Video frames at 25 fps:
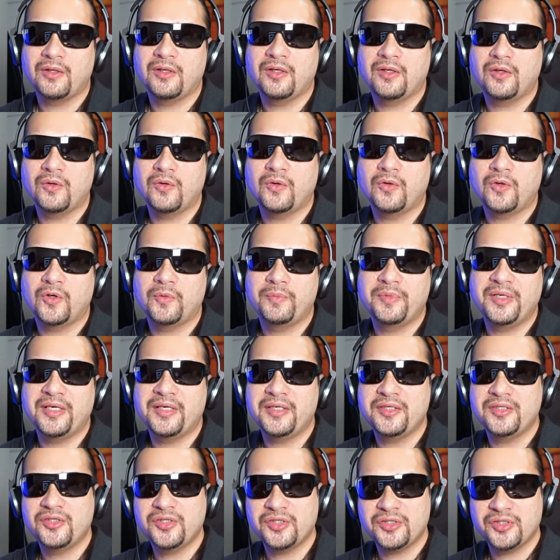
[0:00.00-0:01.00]
orb that
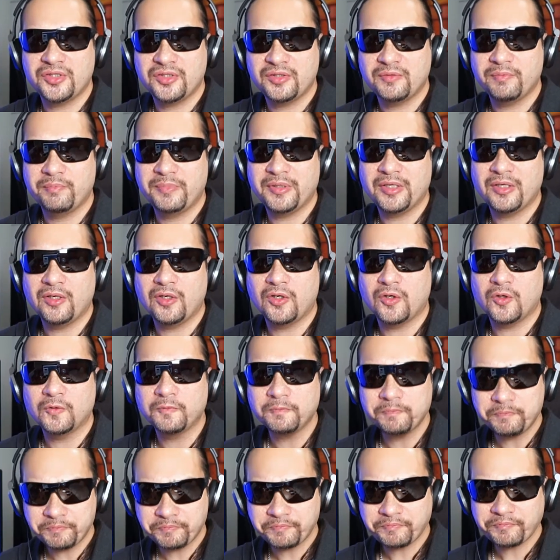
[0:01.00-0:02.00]
is just below,
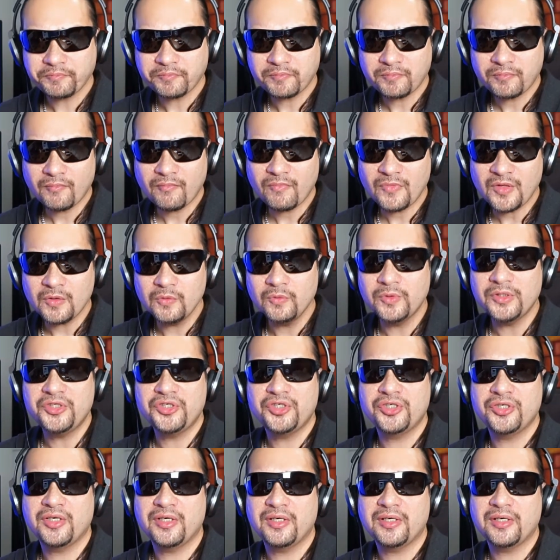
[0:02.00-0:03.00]

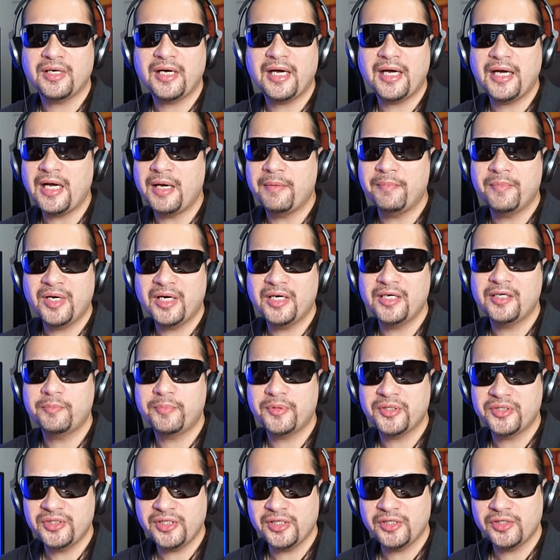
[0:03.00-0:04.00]
which I'm
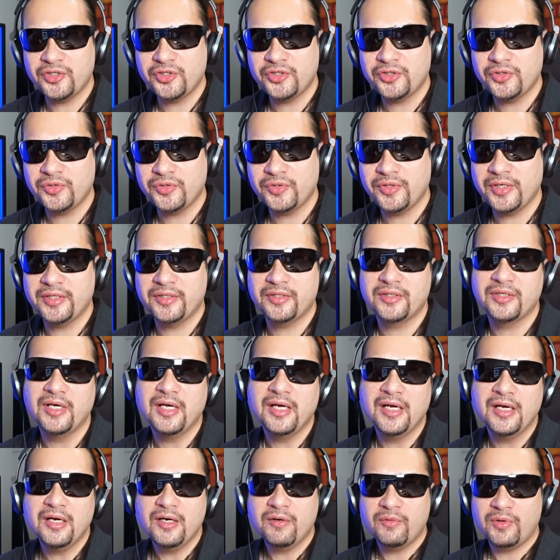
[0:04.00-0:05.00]
100% sure it
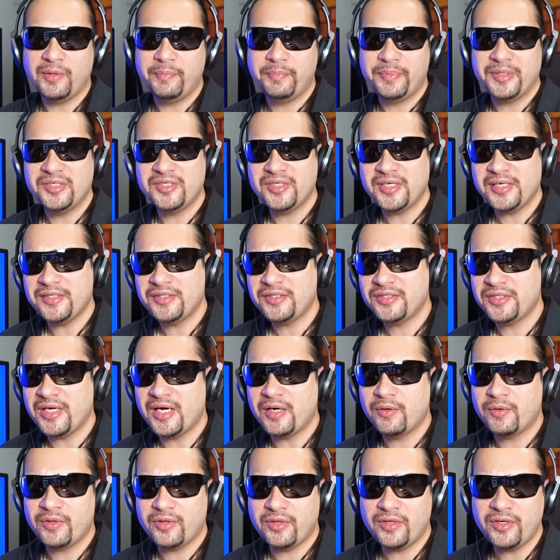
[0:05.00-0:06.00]
represents
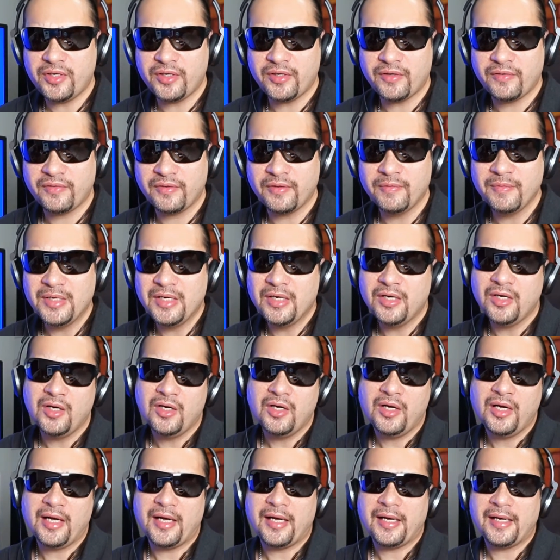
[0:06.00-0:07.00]
our Earth.
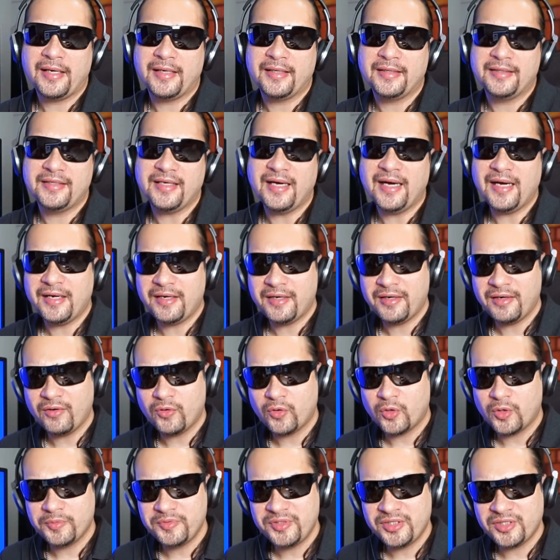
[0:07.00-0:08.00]
And other
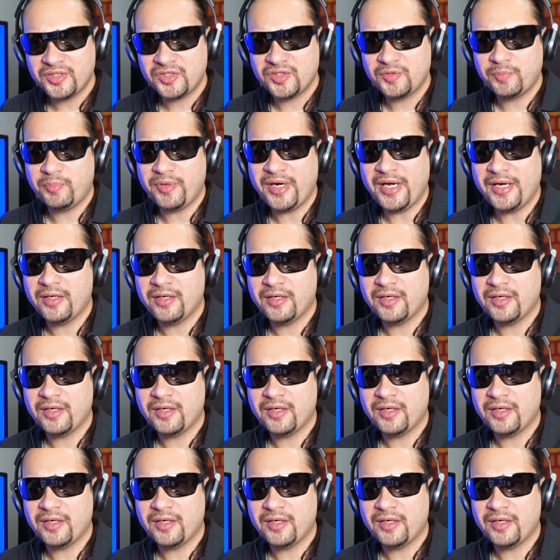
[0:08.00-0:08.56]
orbs is spread,